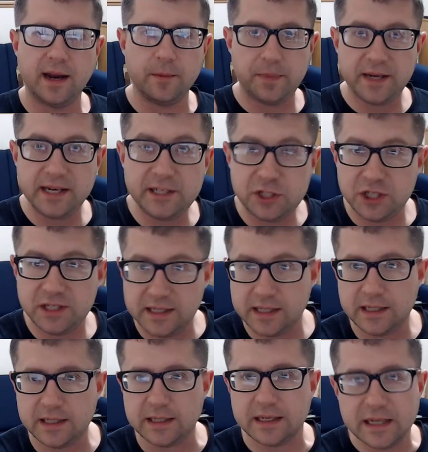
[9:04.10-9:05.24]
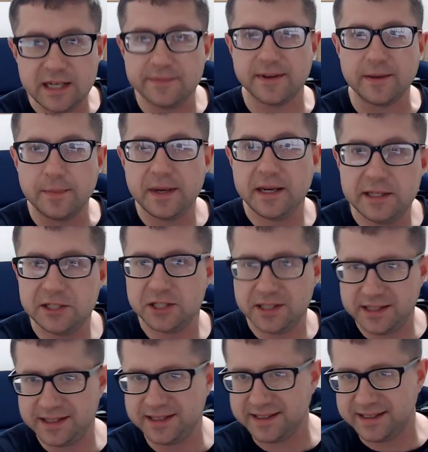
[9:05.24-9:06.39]
PGD, even
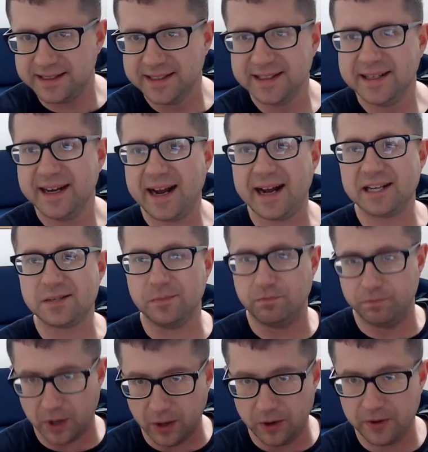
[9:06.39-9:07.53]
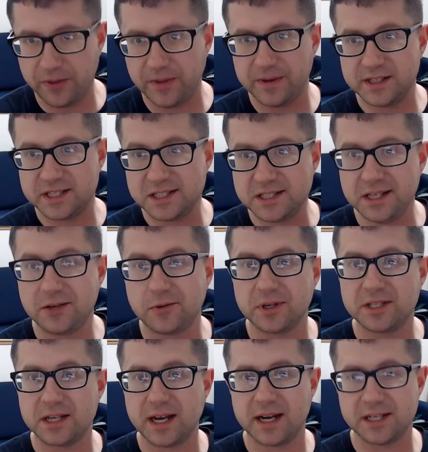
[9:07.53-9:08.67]
PGD, has both
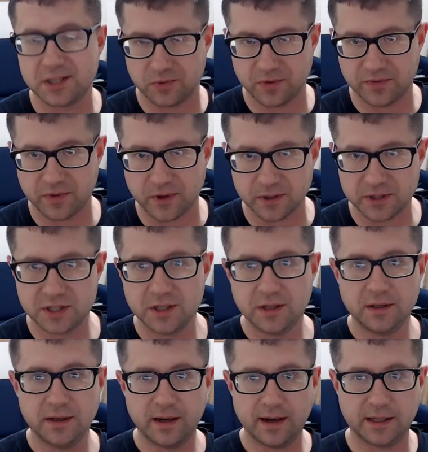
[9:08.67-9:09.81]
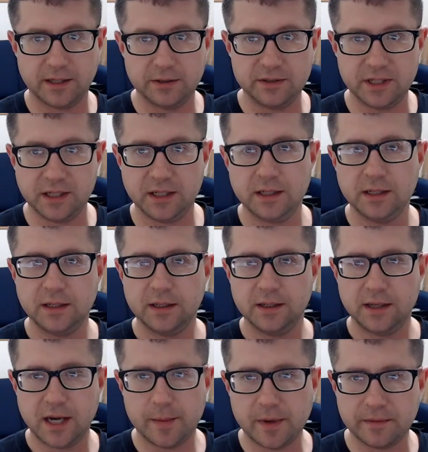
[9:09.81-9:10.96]
secrets as a reverse. LOD,
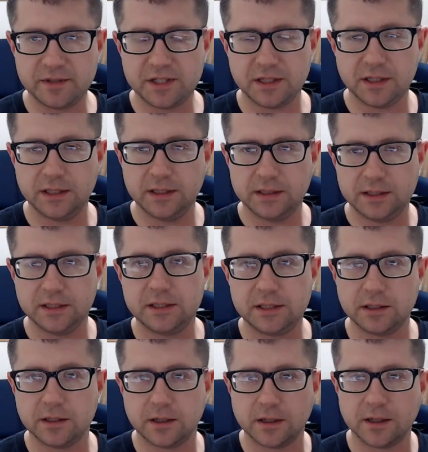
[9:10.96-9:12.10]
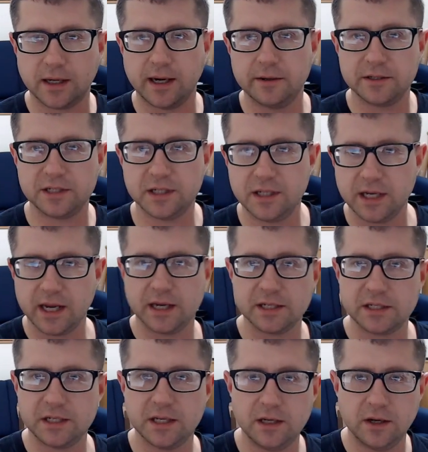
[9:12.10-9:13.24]
MFC, DCR, IOC,
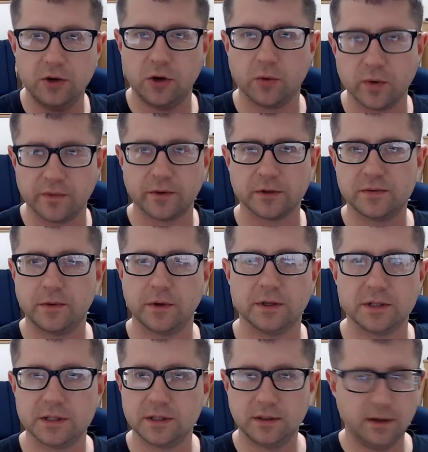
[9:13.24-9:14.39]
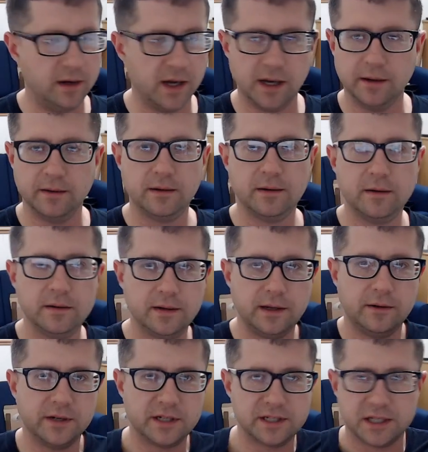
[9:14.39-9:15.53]
AST, no reverse foils. None. They
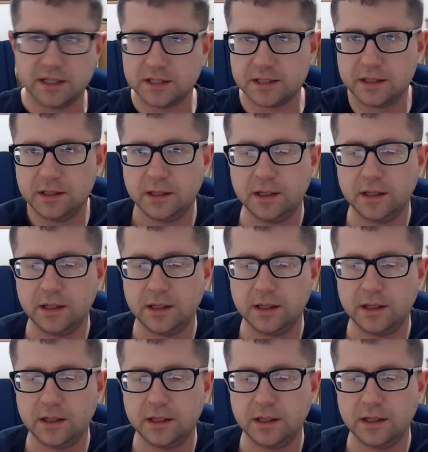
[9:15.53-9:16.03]
don't exist.